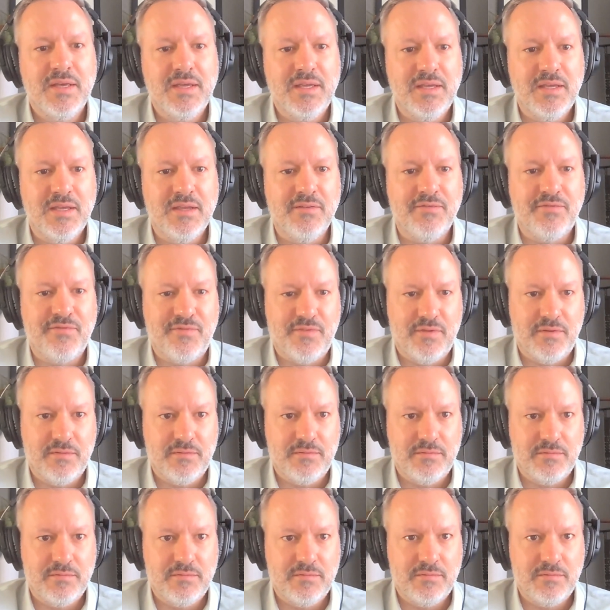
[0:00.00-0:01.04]
if
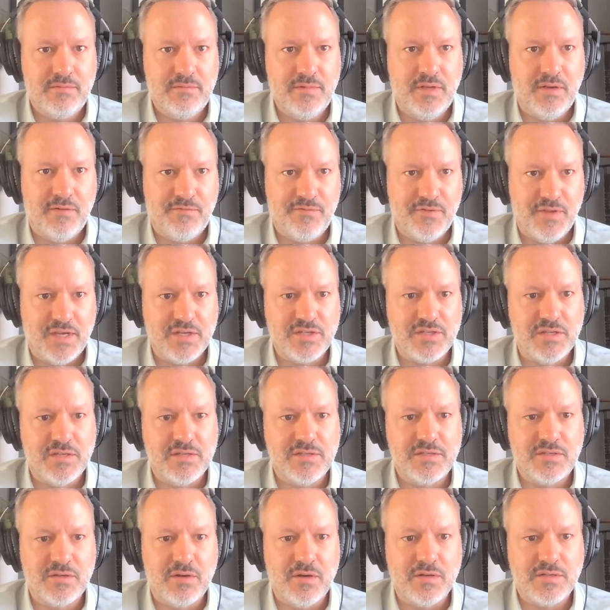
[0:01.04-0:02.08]
inflation
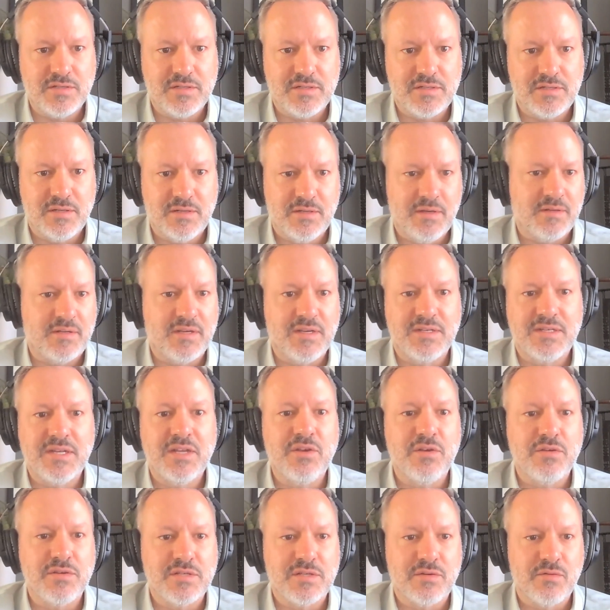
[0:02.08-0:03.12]

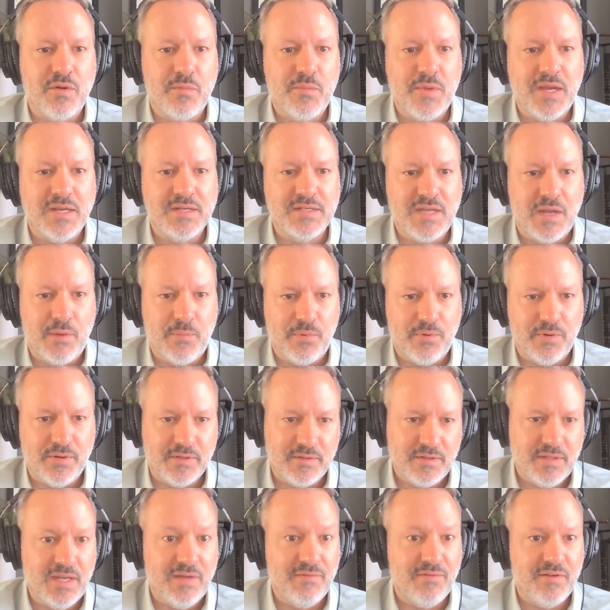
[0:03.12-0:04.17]
continues to remain
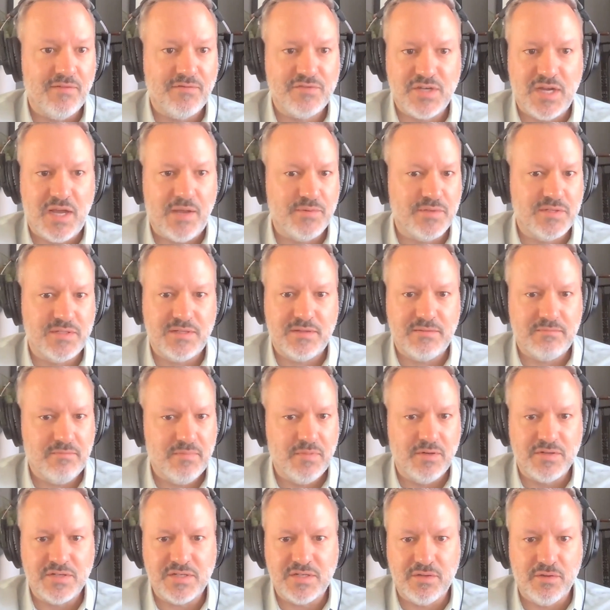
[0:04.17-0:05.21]
tempered, even if jobs
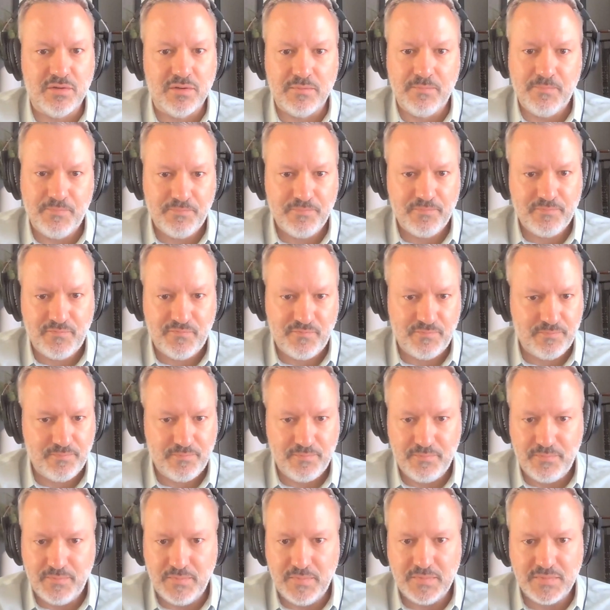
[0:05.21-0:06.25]
are still
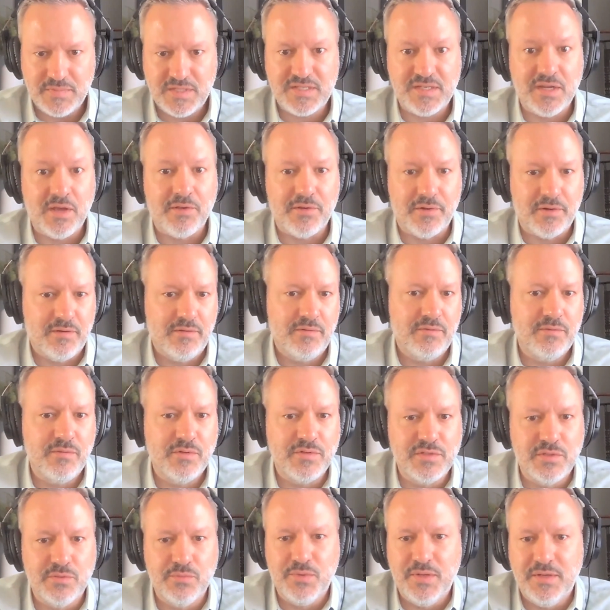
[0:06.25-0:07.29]
stellar,
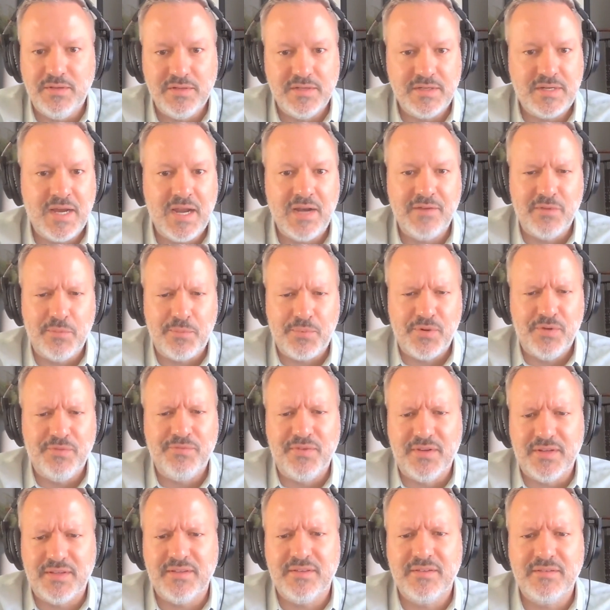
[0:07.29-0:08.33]
which would be just kind of
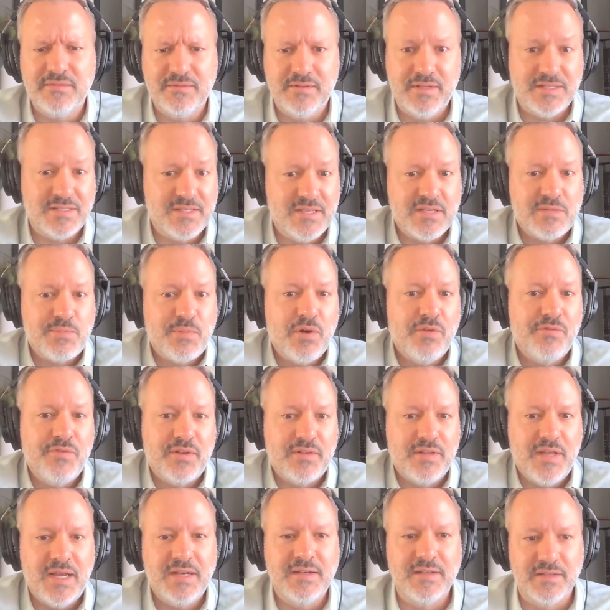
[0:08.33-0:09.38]
this
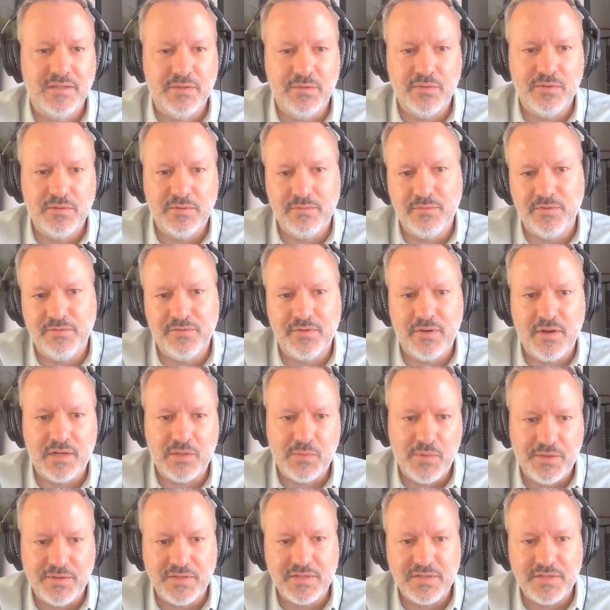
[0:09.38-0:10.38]
perfect landing that we've talked about, this